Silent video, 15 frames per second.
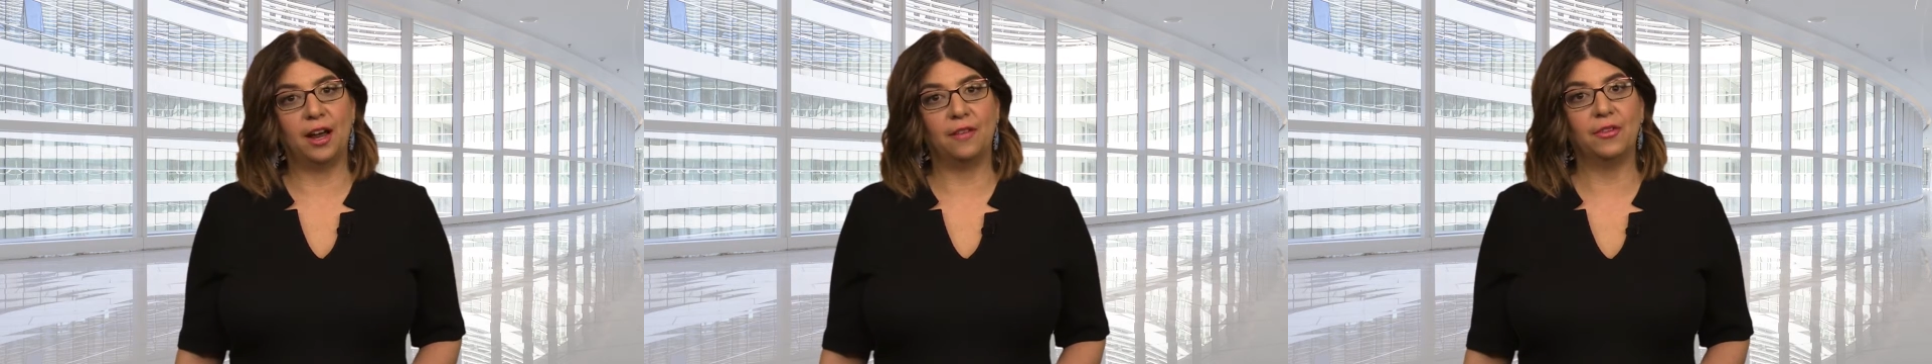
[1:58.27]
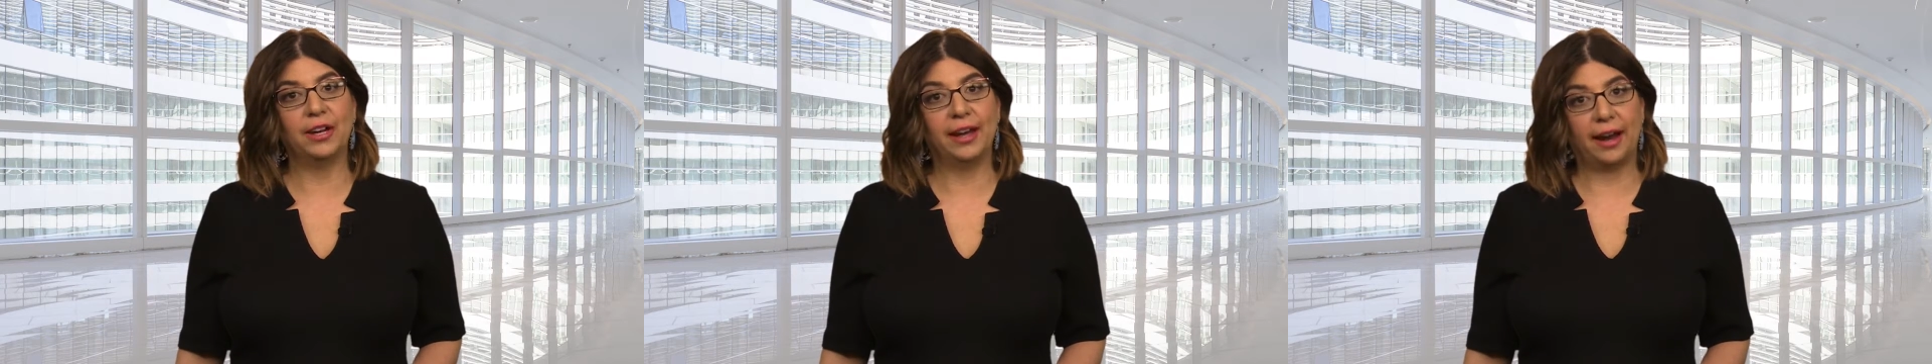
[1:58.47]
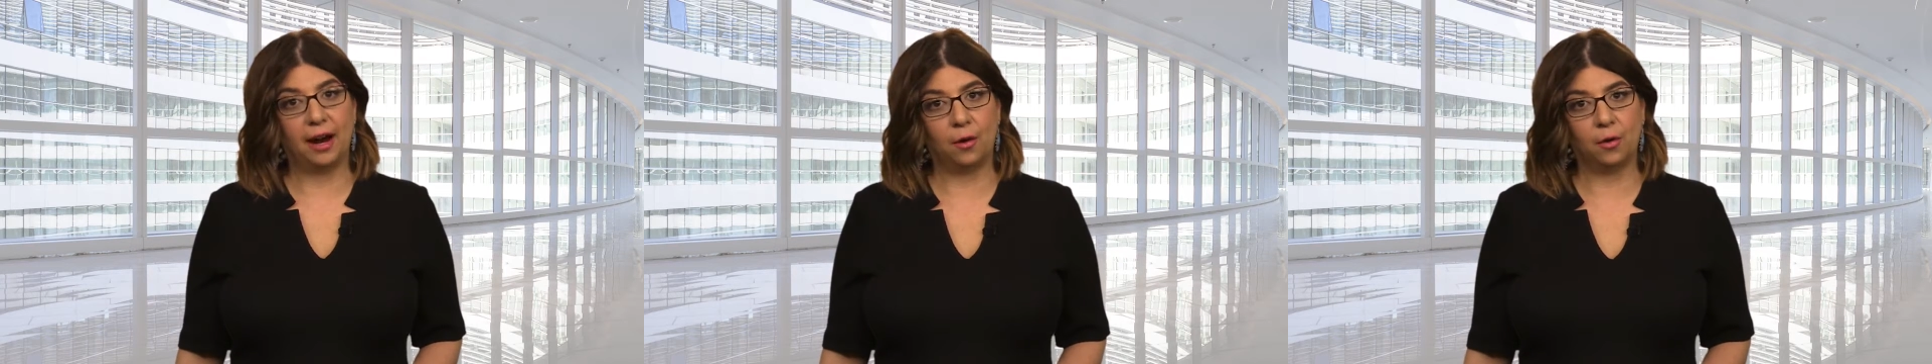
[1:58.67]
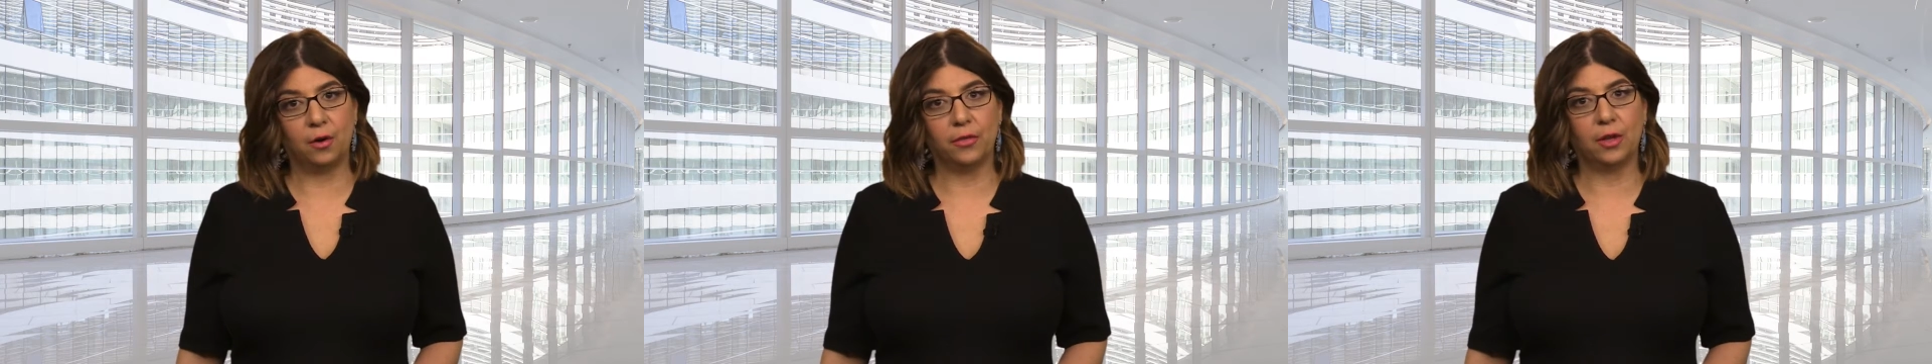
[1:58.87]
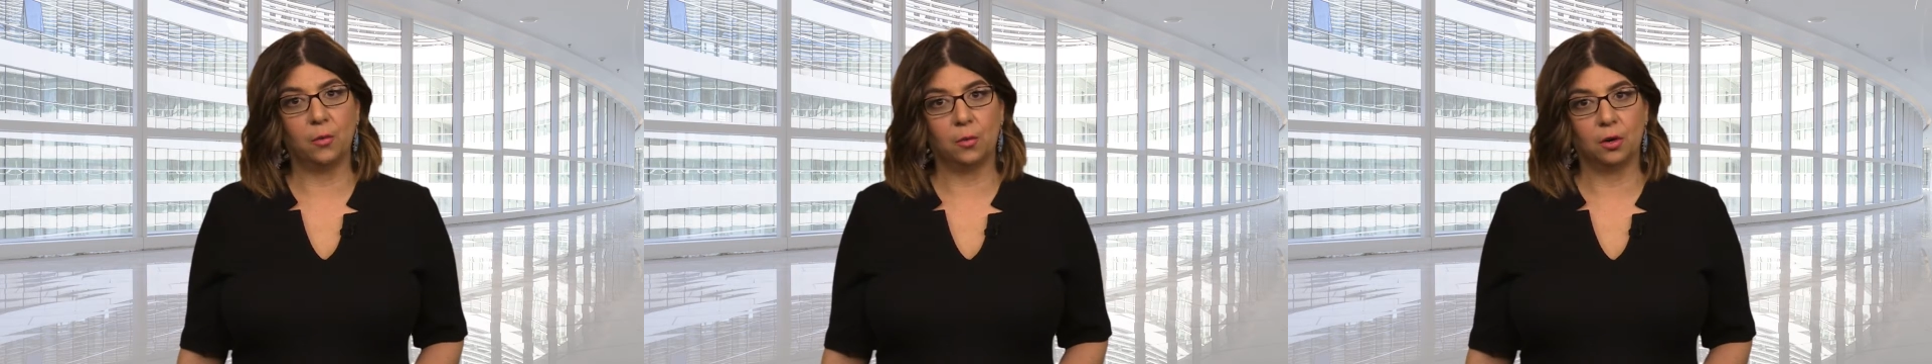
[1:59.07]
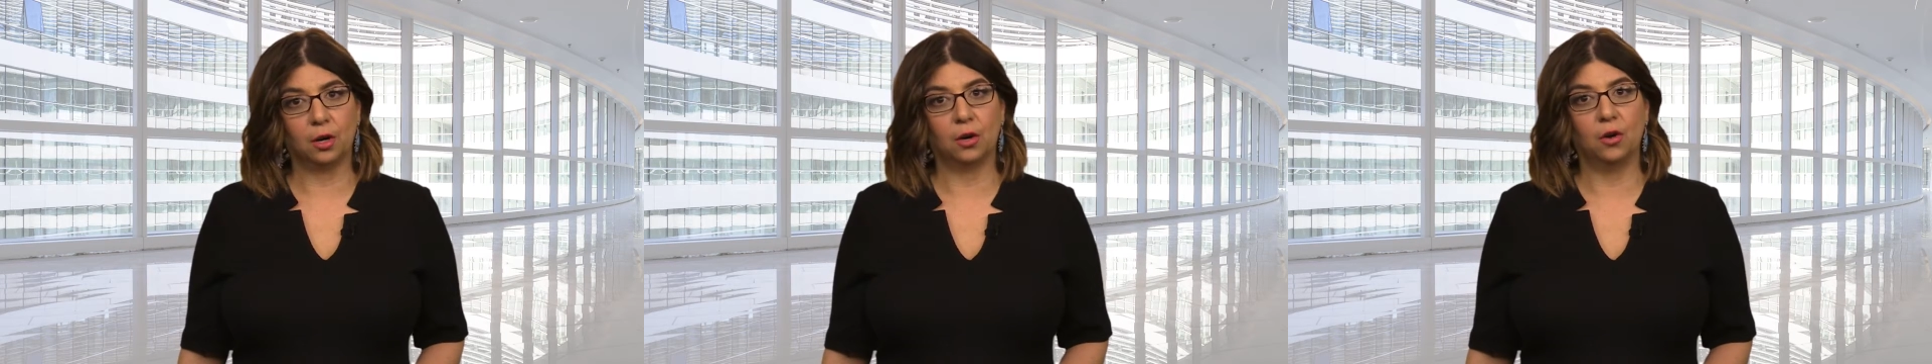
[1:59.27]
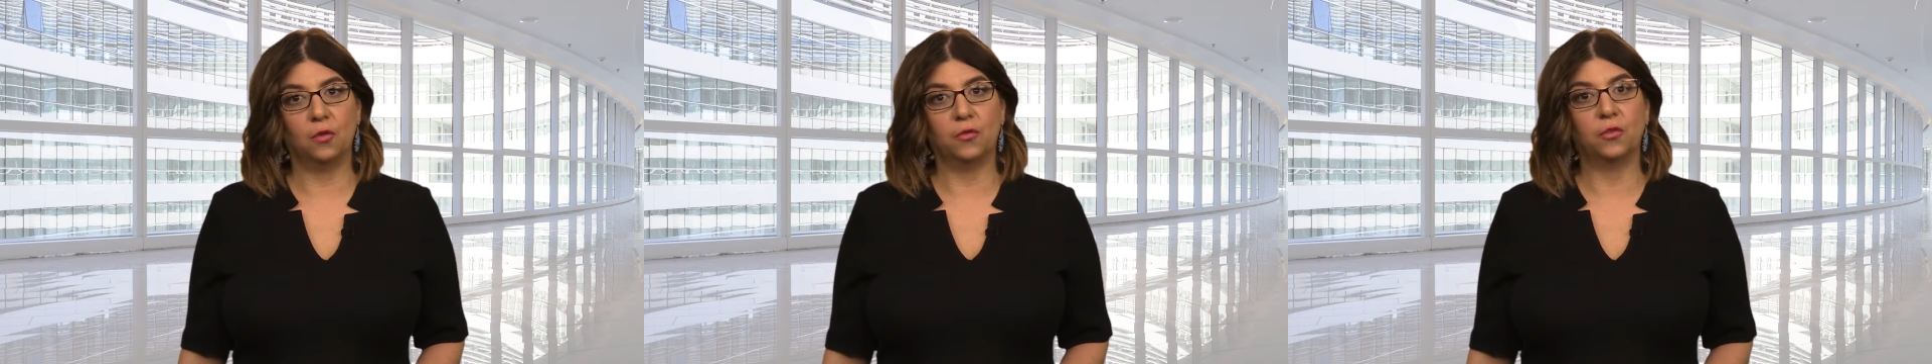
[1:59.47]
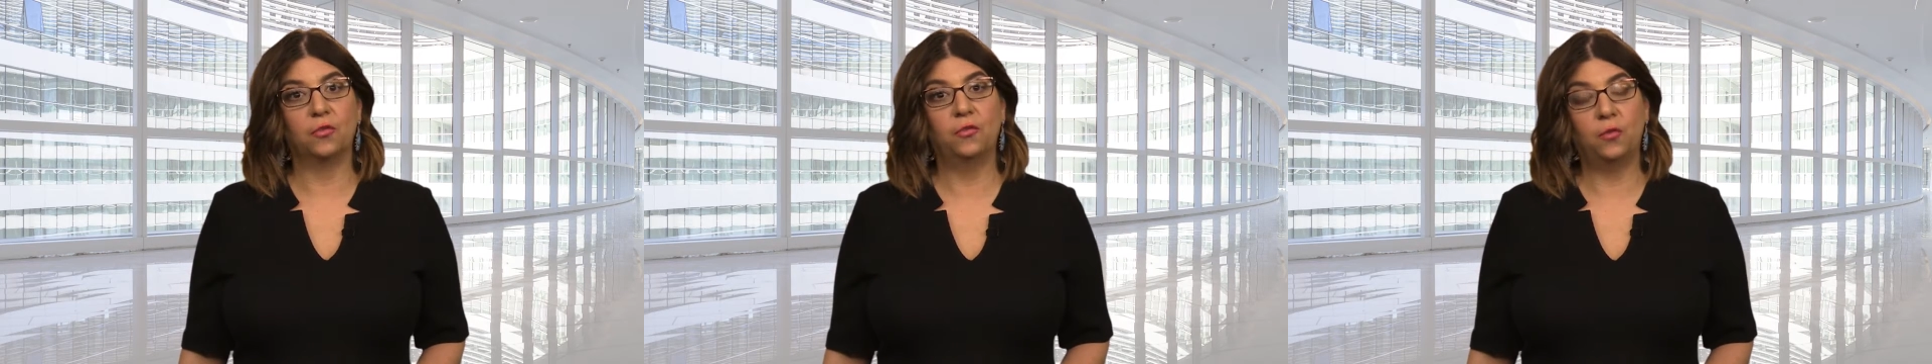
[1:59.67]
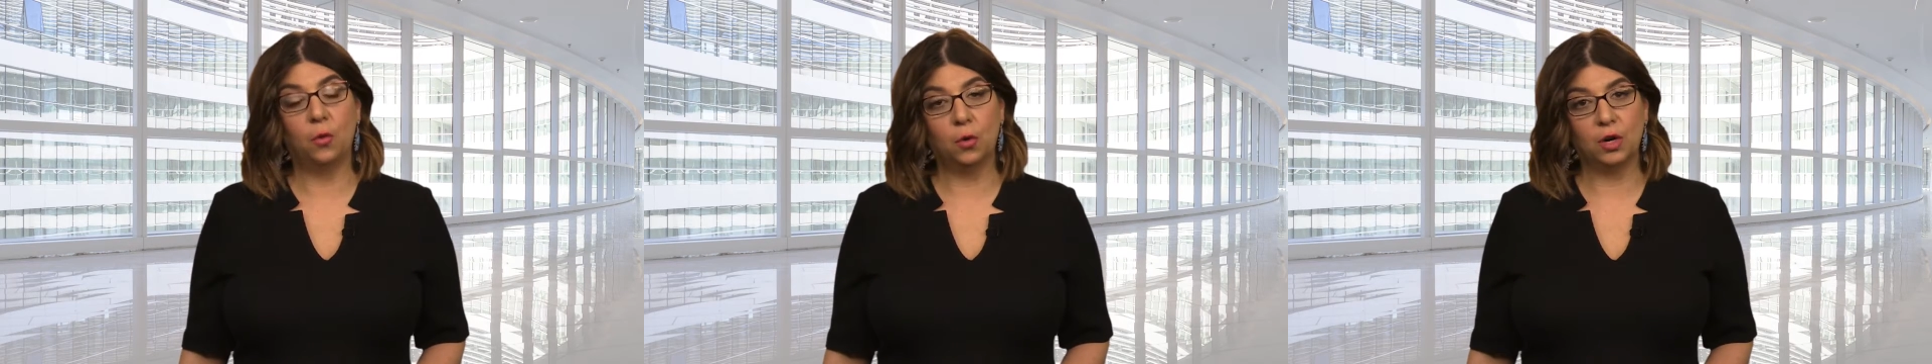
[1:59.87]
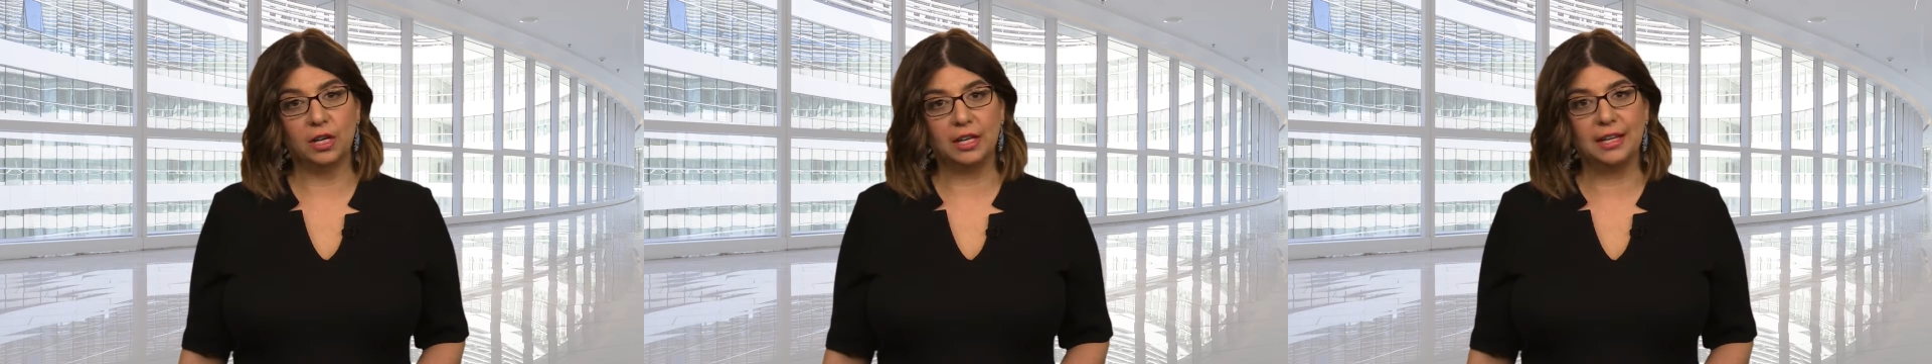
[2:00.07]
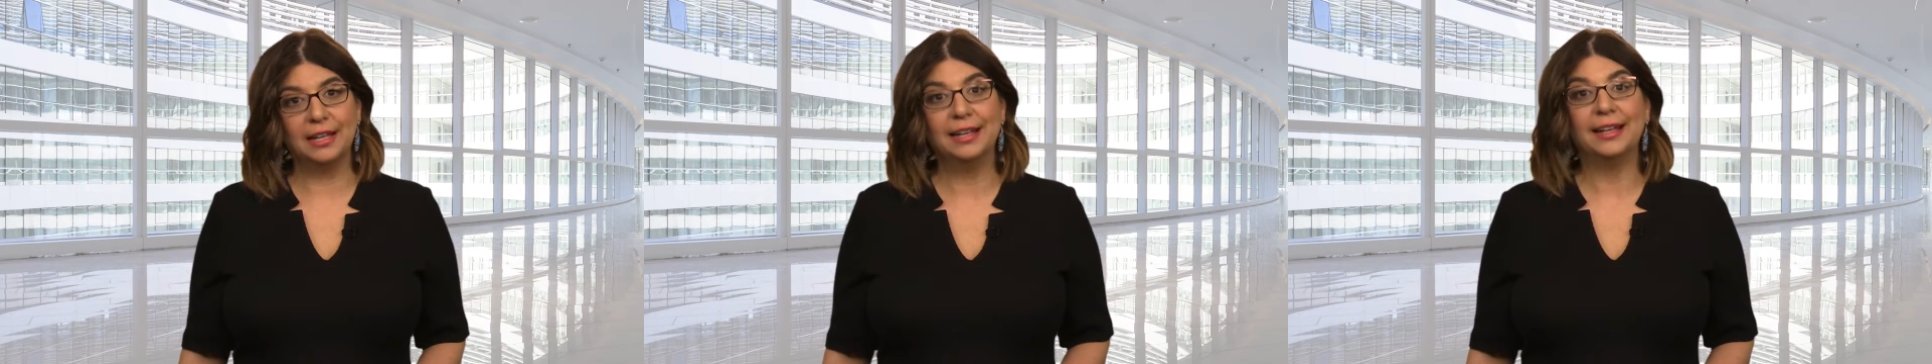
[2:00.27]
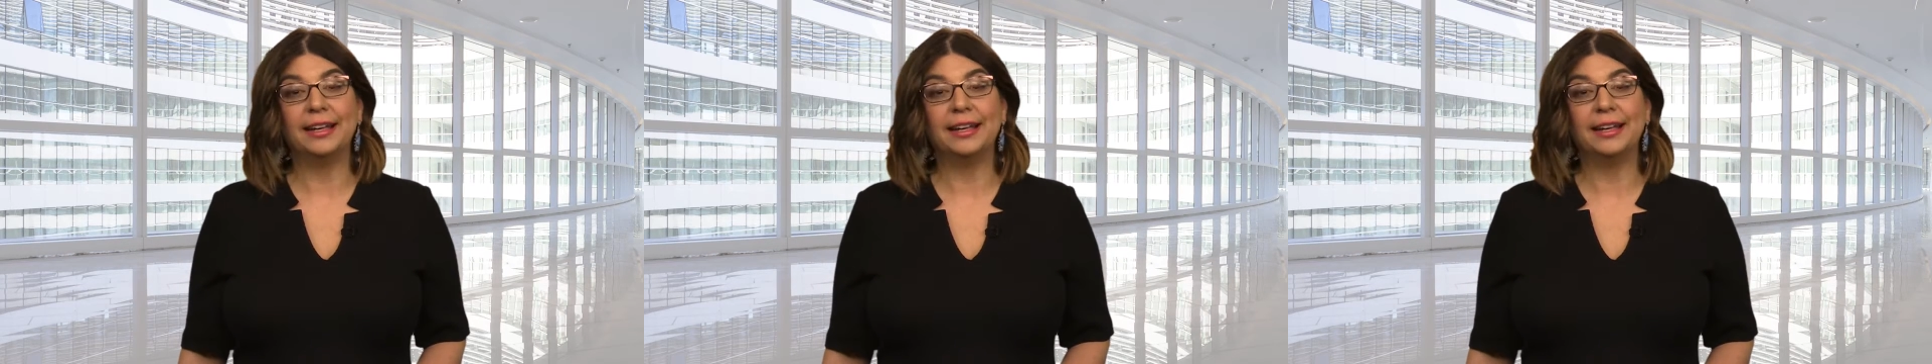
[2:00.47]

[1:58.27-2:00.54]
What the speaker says: every hour they work over 40